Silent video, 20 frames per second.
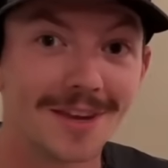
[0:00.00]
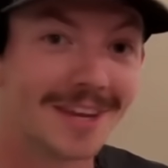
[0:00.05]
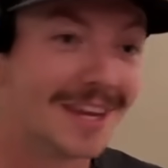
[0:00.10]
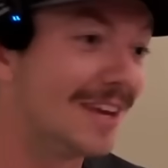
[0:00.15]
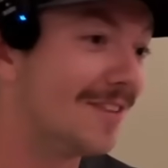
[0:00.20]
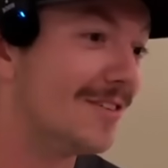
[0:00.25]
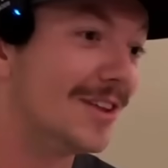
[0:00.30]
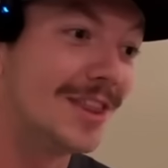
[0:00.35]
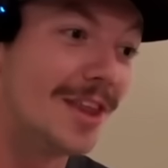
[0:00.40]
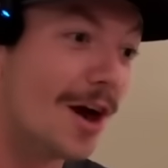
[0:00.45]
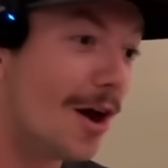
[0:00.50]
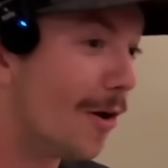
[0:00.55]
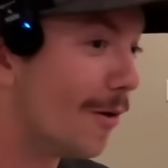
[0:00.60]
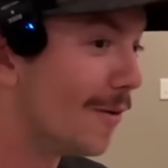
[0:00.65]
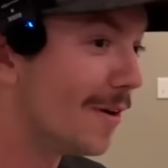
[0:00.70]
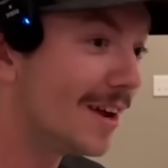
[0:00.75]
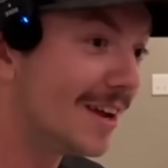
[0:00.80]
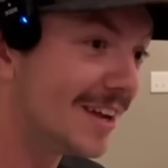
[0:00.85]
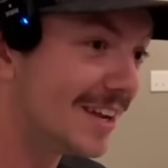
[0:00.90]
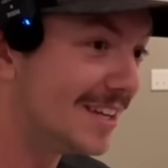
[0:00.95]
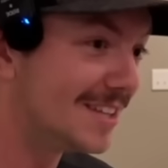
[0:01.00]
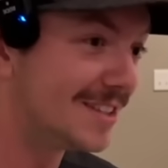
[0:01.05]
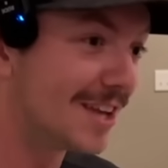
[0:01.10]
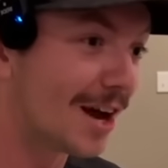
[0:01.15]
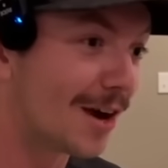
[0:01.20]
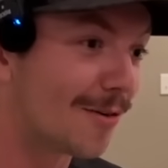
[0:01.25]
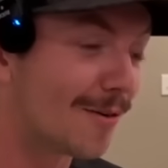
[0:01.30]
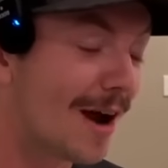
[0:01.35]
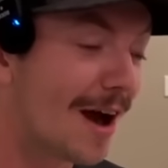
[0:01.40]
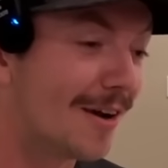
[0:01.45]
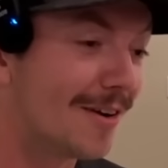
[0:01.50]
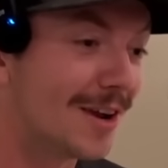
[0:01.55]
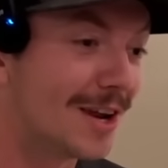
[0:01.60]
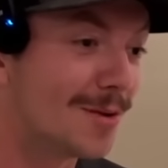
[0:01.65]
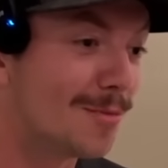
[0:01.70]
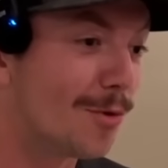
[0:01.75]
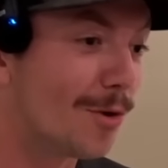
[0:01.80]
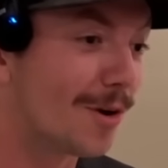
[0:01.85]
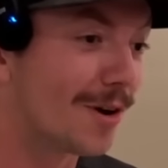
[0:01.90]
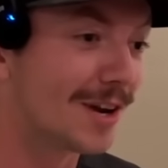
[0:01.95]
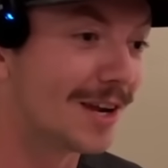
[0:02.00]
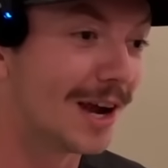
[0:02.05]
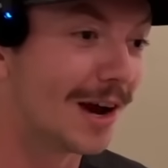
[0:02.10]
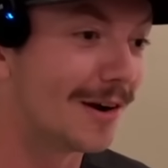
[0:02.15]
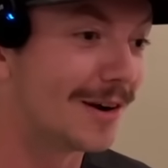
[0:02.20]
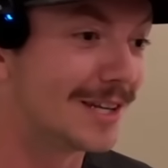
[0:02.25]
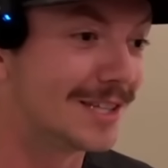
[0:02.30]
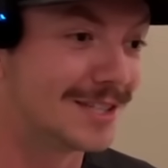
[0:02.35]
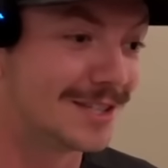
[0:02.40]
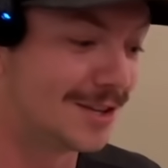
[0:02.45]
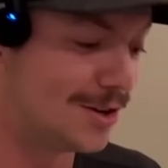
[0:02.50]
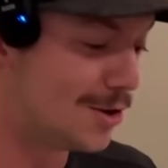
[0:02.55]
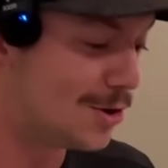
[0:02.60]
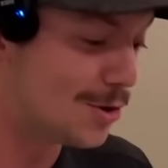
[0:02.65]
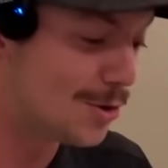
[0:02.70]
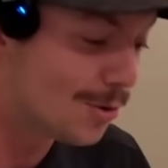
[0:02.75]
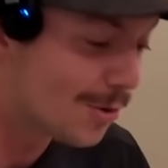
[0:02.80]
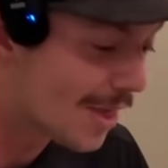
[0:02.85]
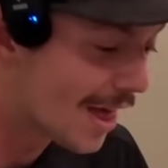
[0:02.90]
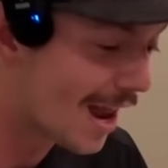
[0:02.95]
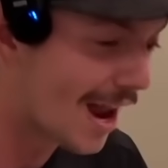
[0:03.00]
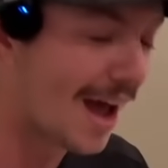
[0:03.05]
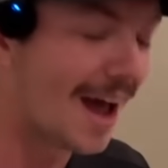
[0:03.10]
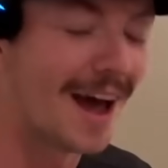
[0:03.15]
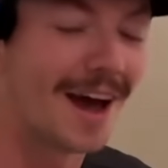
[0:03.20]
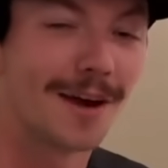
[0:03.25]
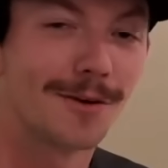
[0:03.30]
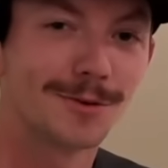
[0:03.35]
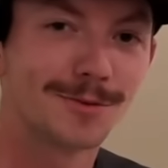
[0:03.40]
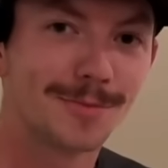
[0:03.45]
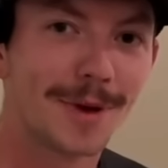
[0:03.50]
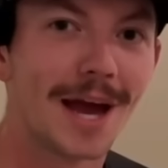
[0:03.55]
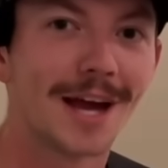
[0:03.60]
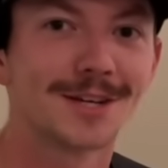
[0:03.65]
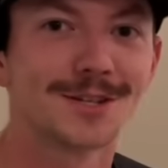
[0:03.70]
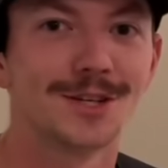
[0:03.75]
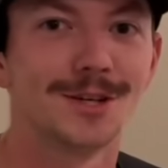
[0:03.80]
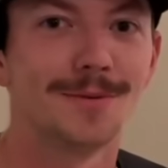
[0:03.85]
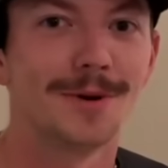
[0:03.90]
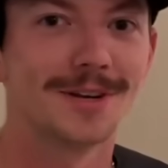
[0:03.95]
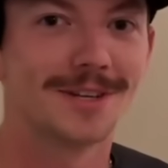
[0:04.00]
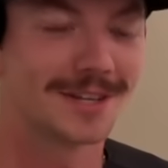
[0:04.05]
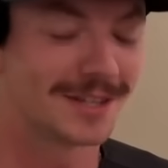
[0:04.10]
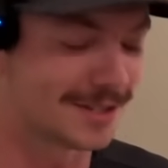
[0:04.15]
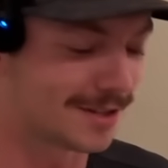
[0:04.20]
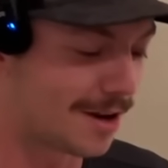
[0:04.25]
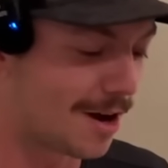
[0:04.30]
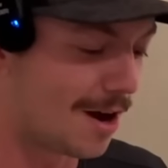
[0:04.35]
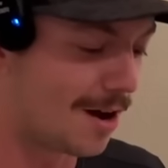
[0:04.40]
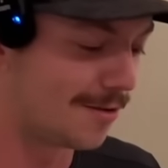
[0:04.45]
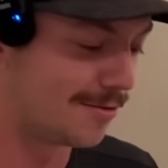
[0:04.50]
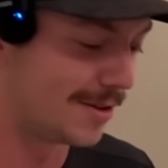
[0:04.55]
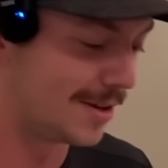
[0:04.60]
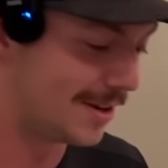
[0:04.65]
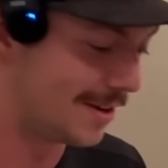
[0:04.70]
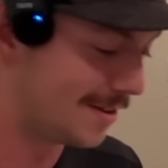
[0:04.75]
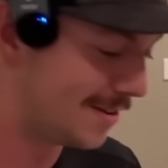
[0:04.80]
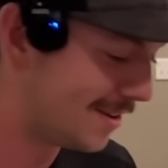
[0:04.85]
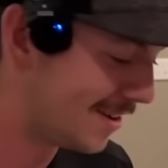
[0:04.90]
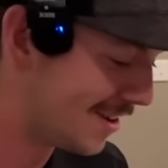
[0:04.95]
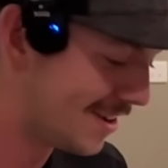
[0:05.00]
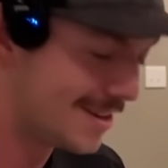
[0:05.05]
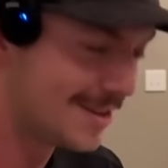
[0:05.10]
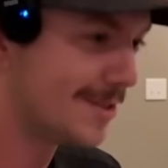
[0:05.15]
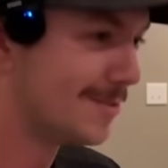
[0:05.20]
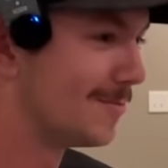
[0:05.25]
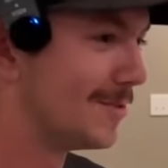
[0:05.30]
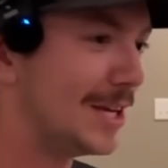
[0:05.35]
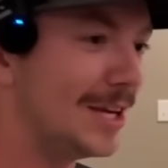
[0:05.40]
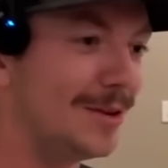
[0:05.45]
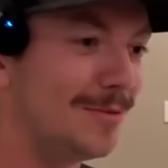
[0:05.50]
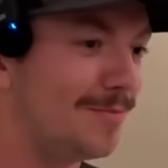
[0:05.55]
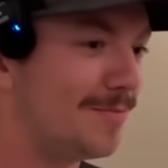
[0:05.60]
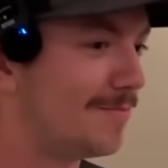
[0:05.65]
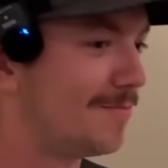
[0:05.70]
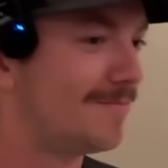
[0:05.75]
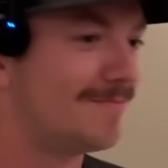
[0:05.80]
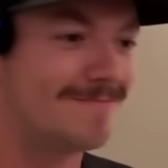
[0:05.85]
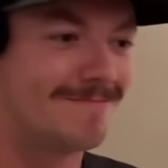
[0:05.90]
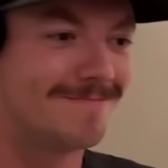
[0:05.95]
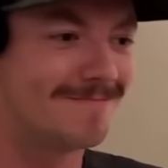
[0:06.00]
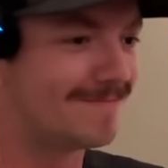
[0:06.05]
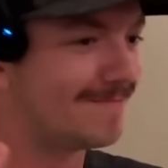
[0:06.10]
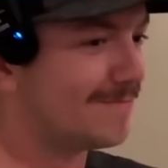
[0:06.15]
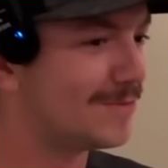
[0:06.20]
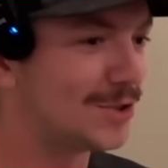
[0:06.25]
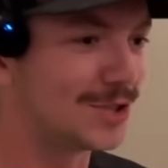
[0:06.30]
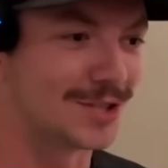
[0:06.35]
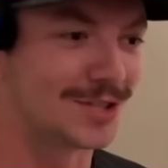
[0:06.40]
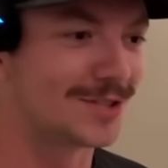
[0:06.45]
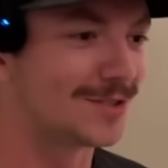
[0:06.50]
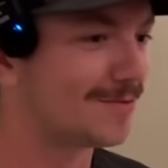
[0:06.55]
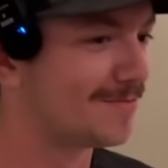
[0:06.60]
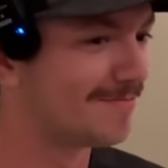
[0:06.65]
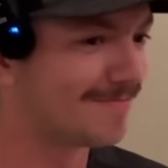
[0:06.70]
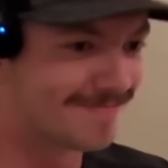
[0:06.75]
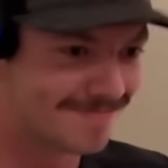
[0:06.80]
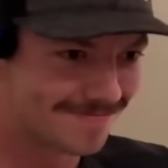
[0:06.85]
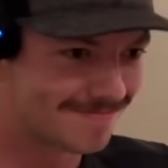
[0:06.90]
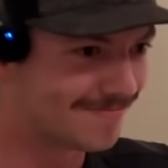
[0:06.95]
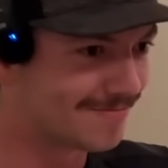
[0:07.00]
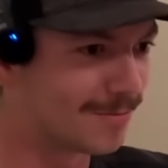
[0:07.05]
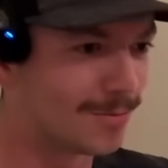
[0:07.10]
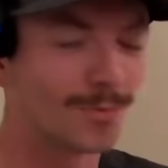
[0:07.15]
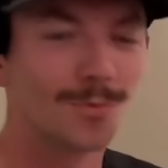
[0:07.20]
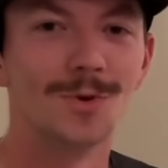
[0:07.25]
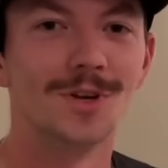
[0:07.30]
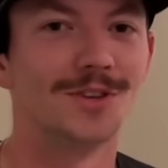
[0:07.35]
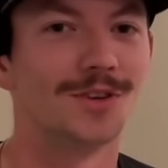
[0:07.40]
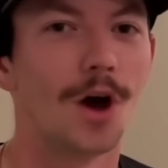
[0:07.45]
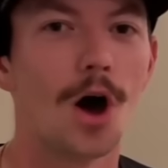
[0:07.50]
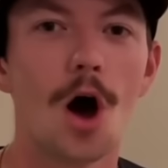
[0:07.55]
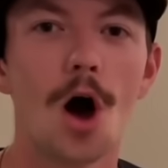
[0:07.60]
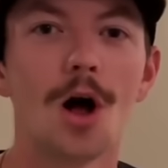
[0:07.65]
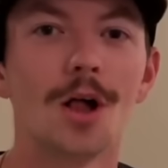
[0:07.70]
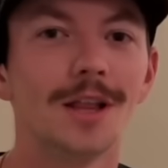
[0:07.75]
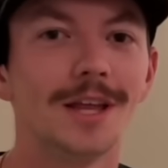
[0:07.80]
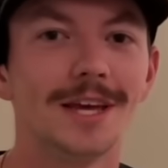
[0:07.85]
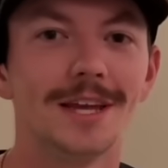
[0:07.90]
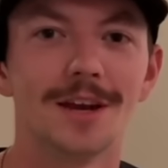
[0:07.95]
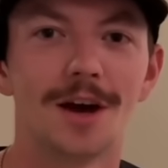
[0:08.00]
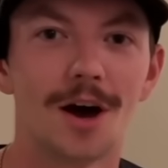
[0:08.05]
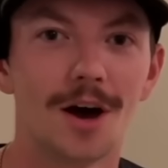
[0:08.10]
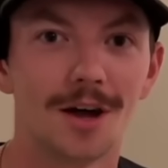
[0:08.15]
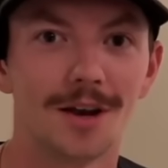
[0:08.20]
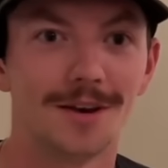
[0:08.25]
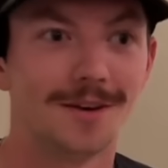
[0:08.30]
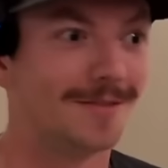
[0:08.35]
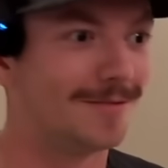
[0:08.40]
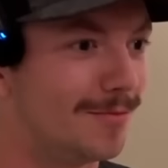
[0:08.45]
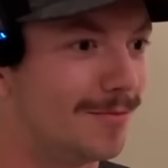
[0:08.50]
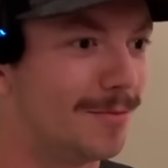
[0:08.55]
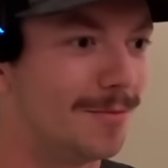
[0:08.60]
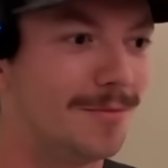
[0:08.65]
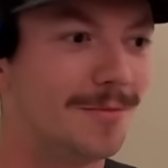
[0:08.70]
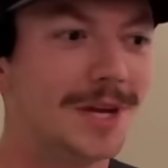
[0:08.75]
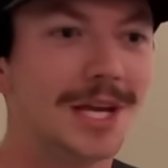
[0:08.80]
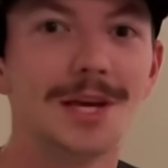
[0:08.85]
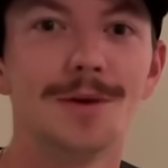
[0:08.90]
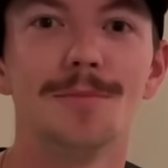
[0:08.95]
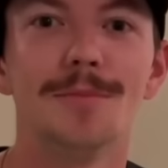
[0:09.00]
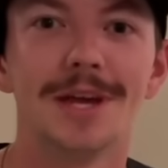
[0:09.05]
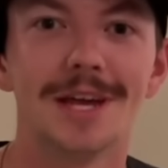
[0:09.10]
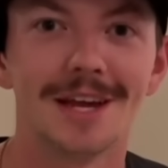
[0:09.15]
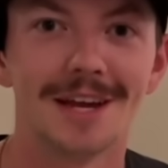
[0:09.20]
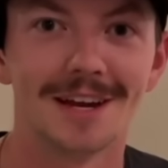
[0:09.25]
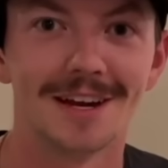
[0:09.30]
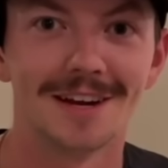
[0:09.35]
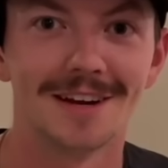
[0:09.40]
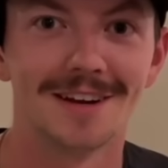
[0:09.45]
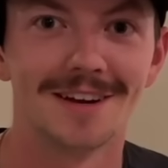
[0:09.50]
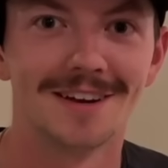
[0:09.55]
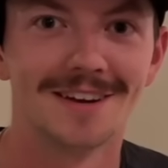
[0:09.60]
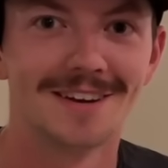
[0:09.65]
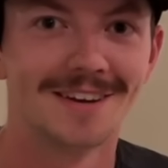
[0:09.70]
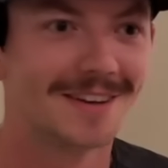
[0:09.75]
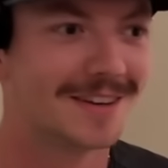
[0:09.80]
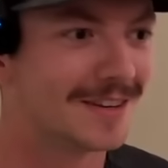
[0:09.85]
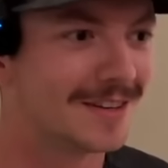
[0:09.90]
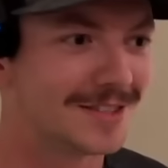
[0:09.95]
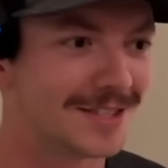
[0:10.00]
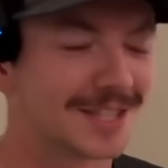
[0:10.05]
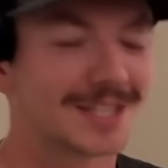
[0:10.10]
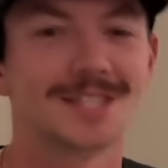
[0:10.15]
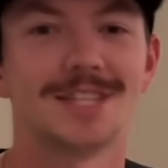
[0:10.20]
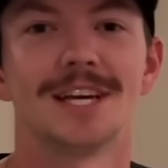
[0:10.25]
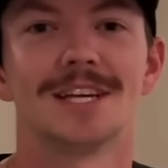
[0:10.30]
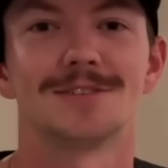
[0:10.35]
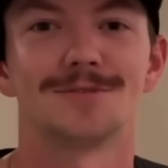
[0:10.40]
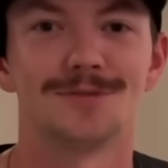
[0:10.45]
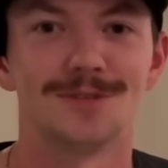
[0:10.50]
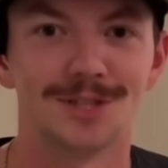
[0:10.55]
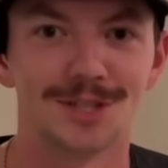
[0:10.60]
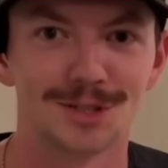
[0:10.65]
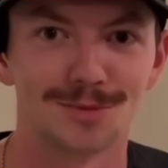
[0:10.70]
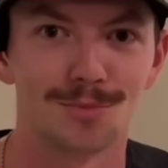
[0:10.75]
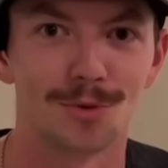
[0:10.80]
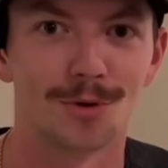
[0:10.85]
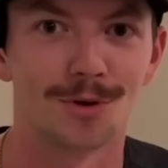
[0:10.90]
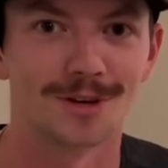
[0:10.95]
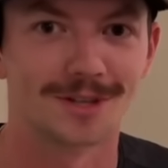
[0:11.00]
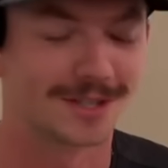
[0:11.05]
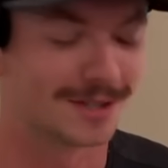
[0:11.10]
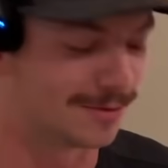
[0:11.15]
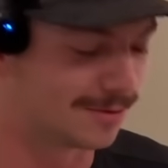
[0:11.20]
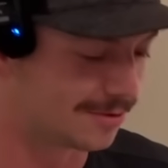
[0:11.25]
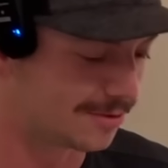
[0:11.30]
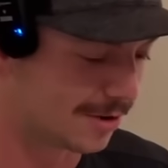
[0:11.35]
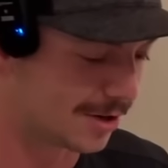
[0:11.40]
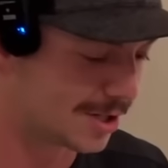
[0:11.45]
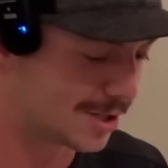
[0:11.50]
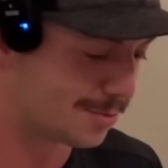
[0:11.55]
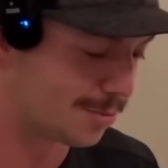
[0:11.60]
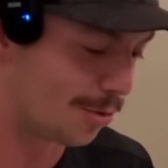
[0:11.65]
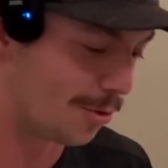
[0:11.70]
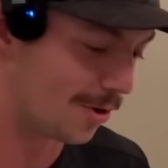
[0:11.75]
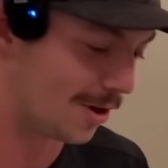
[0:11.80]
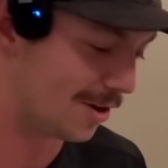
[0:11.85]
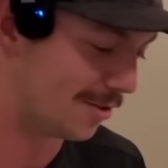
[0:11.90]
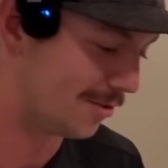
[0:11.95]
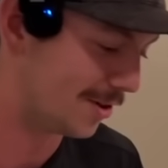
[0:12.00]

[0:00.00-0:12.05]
Even though he's not around anymore, he always knew that I was passionate about disc golf, and he just was all in on me being successful in sports, and was very supportive.